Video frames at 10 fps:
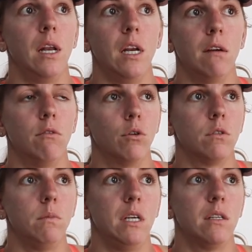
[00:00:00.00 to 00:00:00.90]
any of
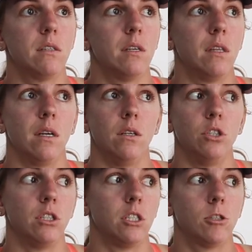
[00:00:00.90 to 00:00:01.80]
those meets, and then
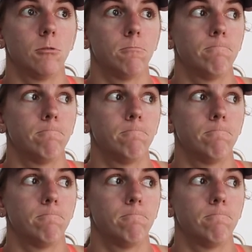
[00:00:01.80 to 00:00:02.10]
just